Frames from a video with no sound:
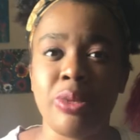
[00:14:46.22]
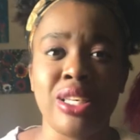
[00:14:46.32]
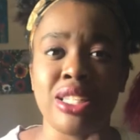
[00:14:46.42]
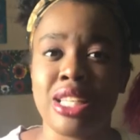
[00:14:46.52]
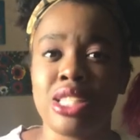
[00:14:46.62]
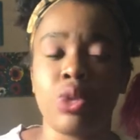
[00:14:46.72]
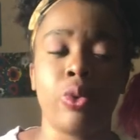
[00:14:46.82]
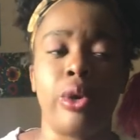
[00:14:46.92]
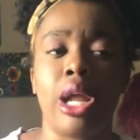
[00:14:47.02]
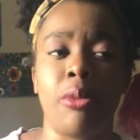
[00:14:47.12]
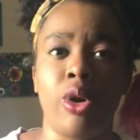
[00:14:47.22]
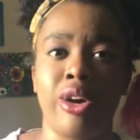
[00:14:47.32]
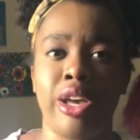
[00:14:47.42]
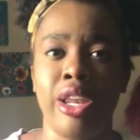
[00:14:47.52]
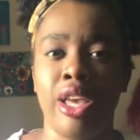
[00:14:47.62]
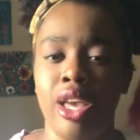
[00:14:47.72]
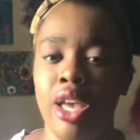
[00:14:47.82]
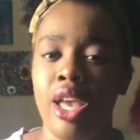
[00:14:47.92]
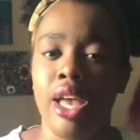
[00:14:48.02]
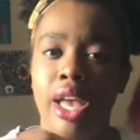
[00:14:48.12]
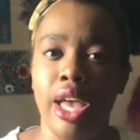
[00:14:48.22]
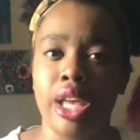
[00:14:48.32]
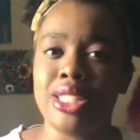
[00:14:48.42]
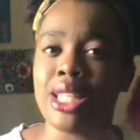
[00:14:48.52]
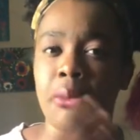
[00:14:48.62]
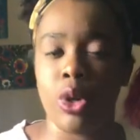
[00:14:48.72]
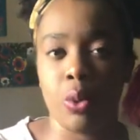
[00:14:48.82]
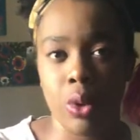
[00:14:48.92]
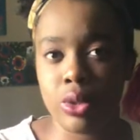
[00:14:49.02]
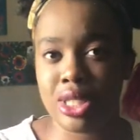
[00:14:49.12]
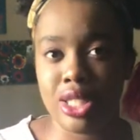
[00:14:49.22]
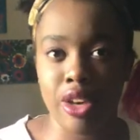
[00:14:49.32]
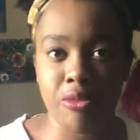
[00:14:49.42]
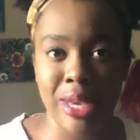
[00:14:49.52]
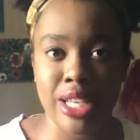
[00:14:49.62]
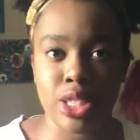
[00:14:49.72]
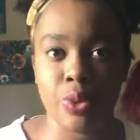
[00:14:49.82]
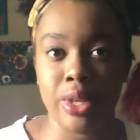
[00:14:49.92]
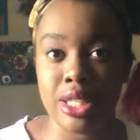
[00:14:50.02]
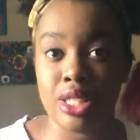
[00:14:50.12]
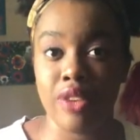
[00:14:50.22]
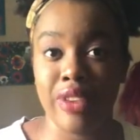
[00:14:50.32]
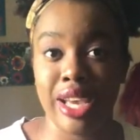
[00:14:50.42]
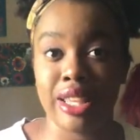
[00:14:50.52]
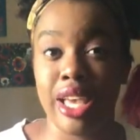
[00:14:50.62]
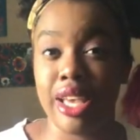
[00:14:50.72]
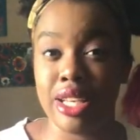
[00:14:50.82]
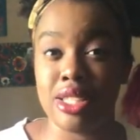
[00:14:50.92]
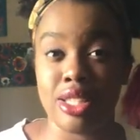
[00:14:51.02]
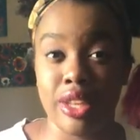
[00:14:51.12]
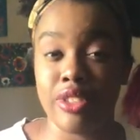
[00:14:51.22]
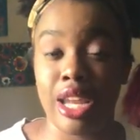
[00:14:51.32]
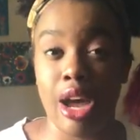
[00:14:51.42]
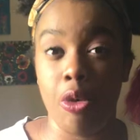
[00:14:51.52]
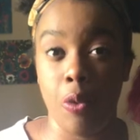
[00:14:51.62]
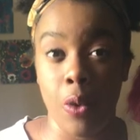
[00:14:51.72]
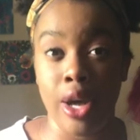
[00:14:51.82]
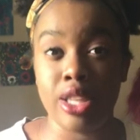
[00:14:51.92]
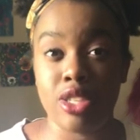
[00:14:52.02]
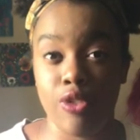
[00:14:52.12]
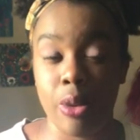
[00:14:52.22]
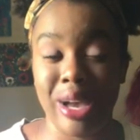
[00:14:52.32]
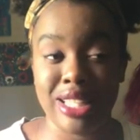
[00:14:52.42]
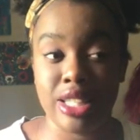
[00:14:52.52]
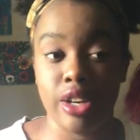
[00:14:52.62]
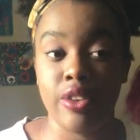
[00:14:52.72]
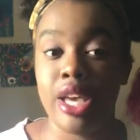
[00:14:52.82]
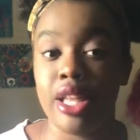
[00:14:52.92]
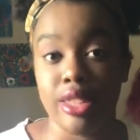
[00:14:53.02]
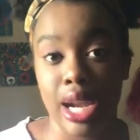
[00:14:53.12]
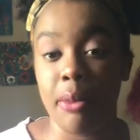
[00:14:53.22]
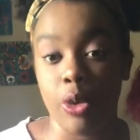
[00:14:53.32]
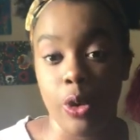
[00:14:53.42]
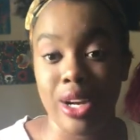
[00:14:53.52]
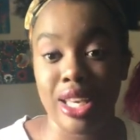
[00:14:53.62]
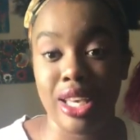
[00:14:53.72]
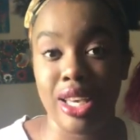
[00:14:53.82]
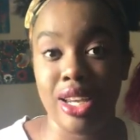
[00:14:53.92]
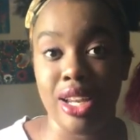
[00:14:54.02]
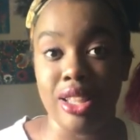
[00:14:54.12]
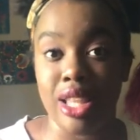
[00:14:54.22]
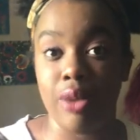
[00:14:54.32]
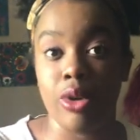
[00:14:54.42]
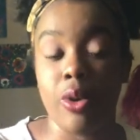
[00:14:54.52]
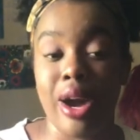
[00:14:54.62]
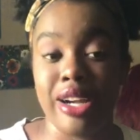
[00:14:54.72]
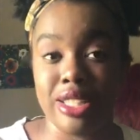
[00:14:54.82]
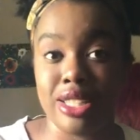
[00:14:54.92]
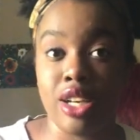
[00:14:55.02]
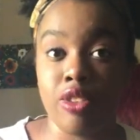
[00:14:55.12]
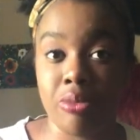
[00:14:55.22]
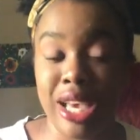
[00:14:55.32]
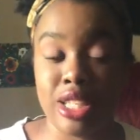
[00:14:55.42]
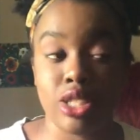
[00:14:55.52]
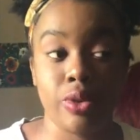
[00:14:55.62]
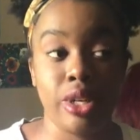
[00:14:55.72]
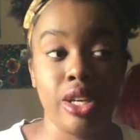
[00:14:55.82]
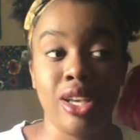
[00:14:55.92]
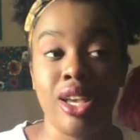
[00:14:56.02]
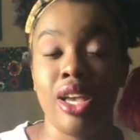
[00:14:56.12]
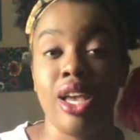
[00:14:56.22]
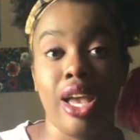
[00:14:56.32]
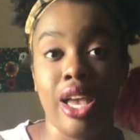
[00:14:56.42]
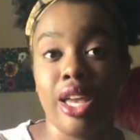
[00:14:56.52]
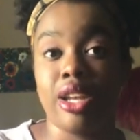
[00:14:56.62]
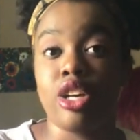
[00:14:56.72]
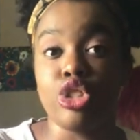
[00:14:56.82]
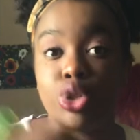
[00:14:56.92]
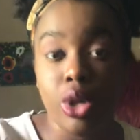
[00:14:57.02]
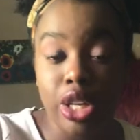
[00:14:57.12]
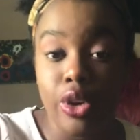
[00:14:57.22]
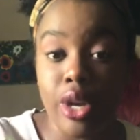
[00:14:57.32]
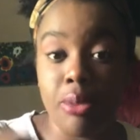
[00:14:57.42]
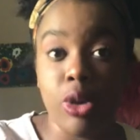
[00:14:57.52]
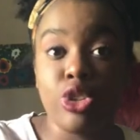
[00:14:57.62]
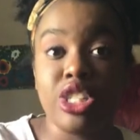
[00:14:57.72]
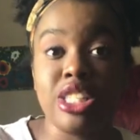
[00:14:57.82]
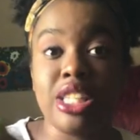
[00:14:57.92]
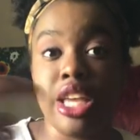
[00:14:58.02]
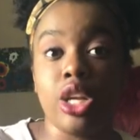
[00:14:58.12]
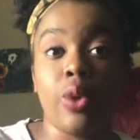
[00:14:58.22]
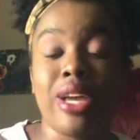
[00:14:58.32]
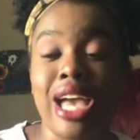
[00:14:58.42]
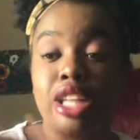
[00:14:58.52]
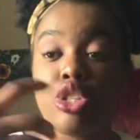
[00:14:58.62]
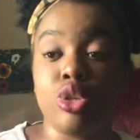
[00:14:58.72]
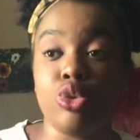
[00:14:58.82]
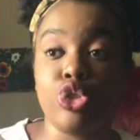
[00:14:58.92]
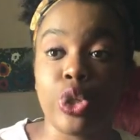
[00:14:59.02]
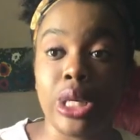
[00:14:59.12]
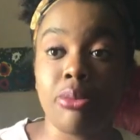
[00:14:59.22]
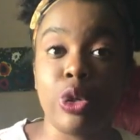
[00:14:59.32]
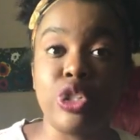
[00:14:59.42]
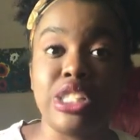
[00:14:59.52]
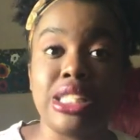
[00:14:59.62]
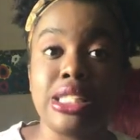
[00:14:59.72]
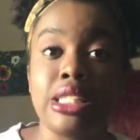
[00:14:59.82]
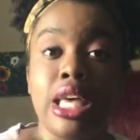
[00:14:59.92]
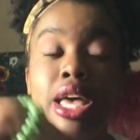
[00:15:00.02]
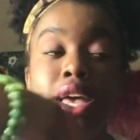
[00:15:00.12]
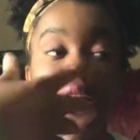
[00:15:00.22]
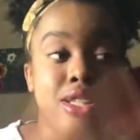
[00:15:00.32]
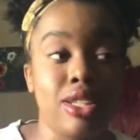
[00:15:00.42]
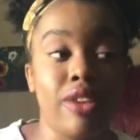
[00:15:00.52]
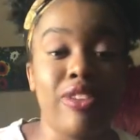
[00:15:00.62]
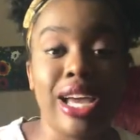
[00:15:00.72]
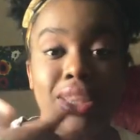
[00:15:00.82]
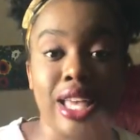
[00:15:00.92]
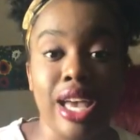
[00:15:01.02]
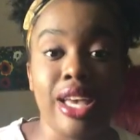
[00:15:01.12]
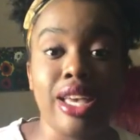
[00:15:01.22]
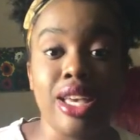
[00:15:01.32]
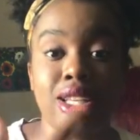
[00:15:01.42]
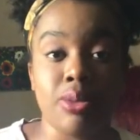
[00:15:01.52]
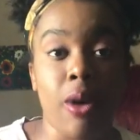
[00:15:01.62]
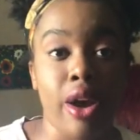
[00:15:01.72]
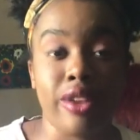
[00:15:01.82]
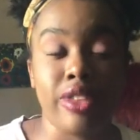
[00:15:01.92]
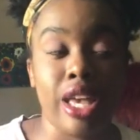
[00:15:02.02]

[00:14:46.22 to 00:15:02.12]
because that's the road I'm on. And so I'm on the road to self-mastery and stuff like that. It's stuff that I want for myself that I'm going to get that requires self-mastery. and controlling your emotions and knowing how to use your emotions and stuff like that is part of